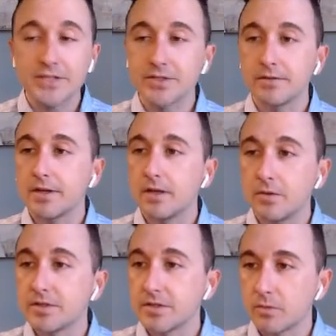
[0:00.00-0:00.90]
can do
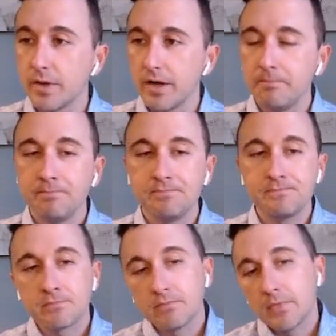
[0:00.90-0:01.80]
this as well.
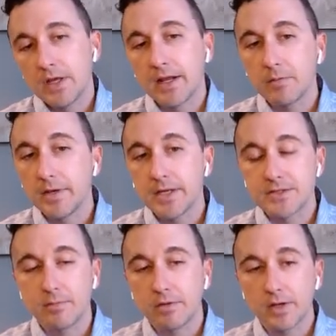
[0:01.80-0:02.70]
And it could be as
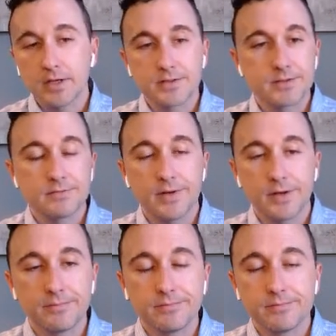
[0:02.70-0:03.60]
simple as,
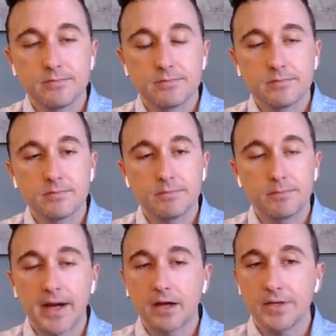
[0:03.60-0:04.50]

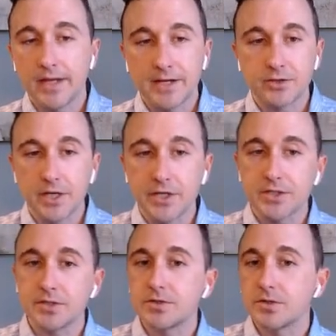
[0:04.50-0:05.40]
mild
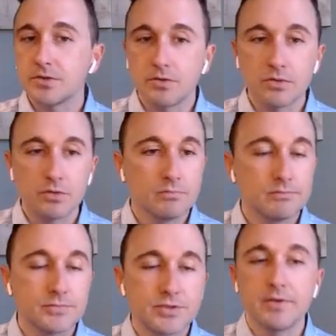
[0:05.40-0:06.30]
dehydration to
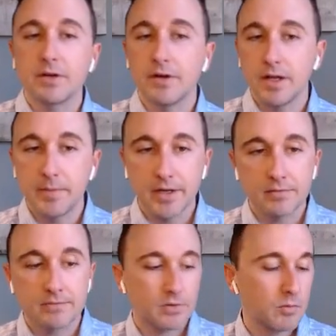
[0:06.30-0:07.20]
severe anemia
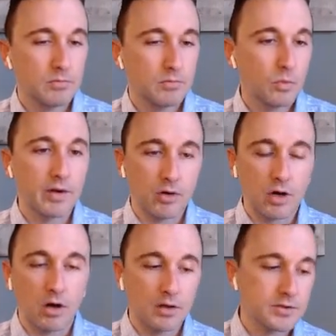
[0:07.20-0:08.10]
from whatever
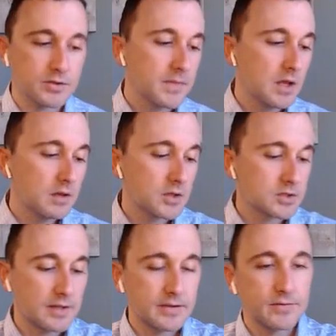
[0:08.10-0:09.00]
cause. There's
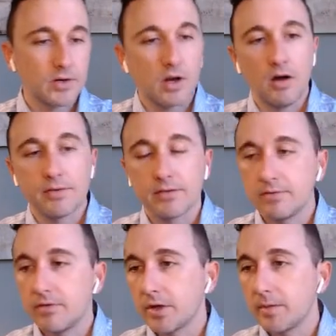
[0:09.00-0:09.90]
lots of different causes of
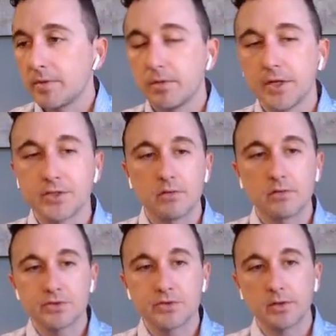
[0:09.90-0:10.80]
volume depletion
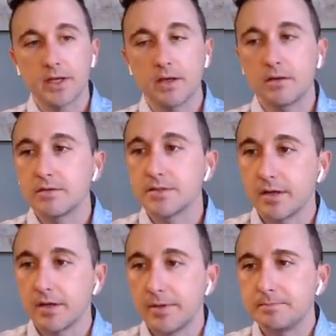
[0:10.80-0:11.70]
resulting in syncope.